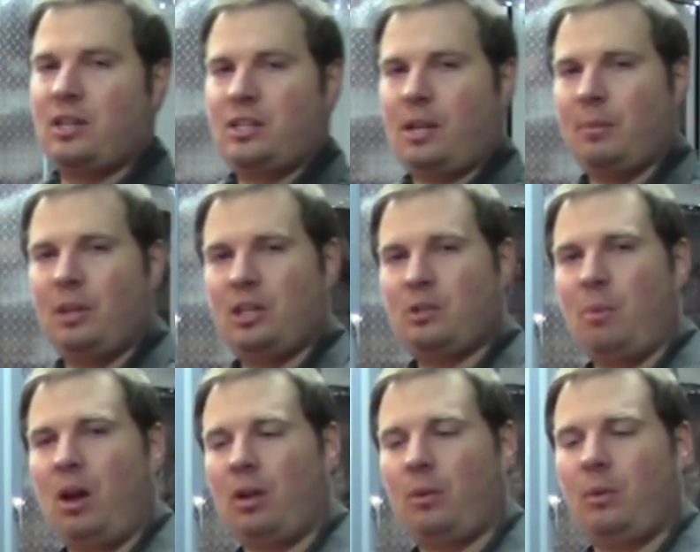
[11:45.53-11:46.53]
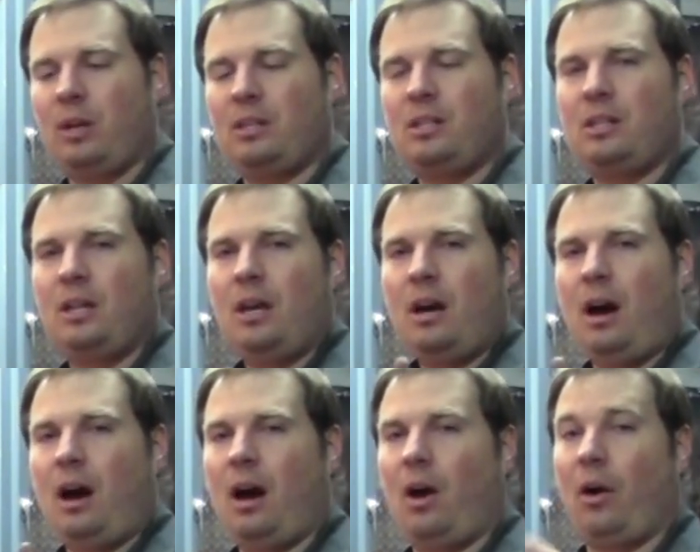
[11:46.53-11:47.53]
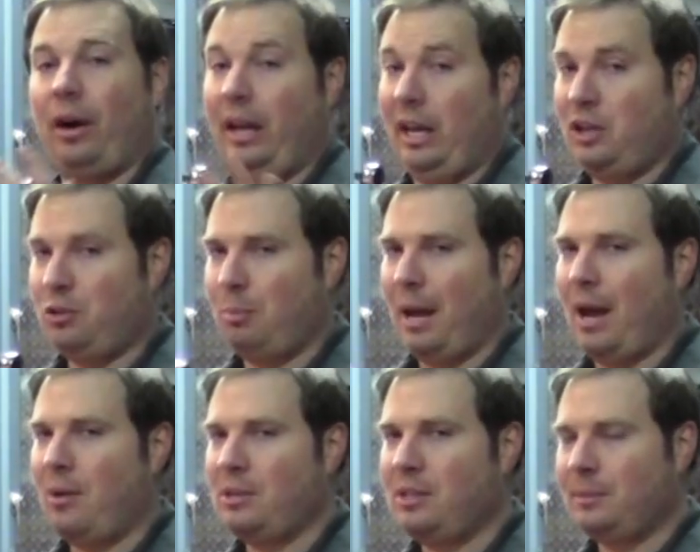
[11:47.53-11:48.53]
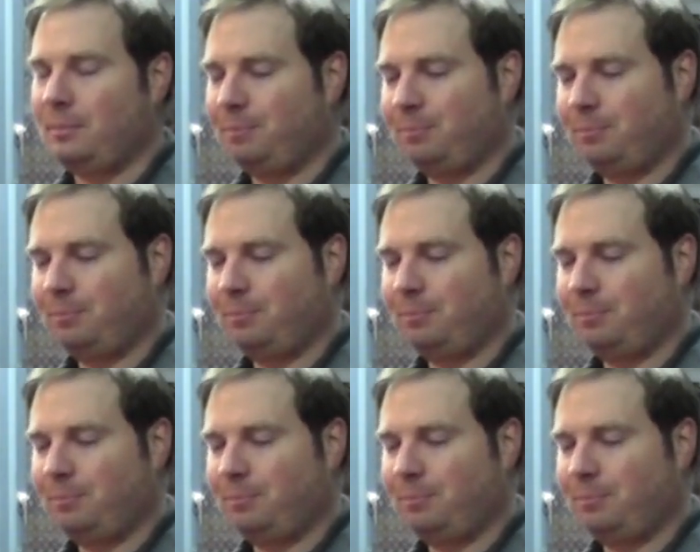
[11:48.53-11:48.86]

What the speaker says: Some of the smaller ones are in inch-pounds,